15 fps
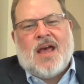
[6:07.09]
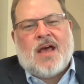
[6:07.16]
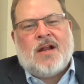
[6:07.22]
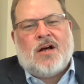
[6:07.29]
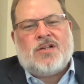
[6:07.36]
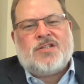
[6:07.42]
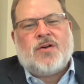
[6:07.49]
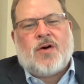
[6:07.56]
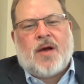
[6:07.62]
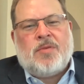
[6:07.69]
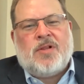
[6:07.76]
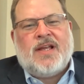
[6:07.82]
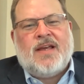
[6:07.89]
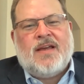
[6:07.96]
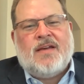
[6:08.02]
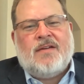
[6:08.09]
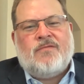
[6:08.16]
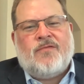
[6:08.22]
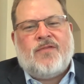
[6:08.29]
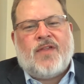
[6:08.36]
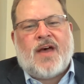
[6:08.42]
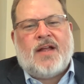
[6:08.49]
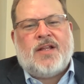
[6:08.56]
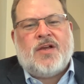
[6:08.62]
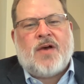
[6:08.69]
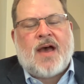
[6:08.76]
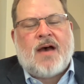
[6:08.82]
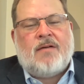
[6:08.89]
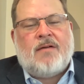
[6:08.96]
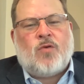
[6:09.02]
And also, I believe that you
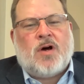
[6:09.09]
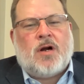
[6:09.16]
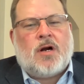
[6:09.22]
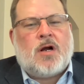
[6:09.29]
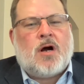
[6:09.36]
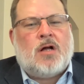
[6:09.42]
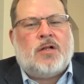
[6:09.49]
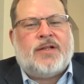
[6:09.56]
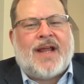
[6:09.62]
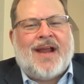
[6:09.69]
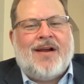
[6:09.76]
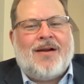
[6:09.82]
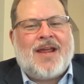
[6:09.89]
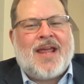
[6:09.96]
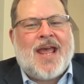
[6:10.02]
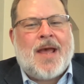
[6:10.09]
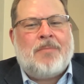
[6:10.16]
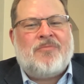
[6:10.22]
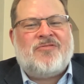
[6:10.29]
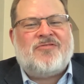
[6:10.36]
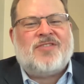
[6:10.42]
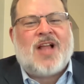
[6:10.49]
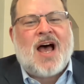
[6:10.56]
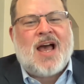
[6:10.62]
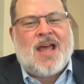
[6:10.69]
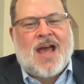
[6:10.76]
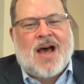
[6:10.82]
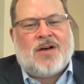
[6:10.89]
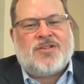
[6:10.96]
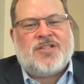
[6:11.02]
have what are called AirCam
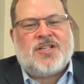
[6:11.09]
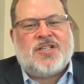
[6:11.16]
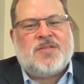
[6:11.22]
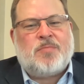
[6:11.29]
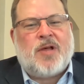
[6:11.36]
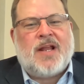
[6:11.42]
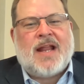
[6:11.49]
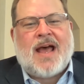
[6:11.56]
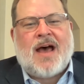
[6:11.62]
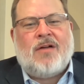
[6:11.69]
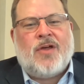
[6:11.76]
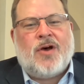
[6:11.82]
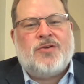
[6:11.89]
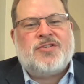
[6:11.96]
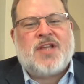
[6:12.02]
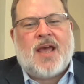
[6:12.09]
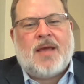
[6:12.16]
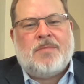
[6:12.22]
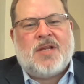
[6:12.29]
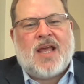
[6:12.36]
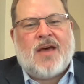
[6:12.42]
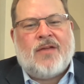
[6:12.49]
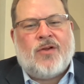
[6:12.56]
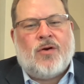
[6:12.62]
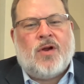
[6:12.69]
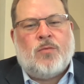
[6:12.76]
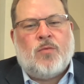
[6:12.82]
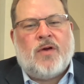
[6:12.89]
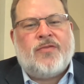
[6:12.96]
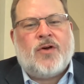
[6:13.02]
Flyouts. Explain how those came together
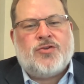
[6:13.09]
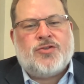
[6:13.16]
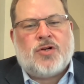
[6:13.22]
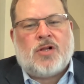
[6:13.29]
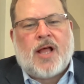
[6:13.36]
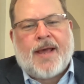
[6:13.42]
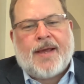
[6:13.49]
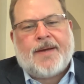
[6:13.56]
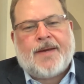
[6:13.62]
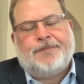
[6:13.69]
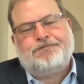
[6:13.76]
and what those are like.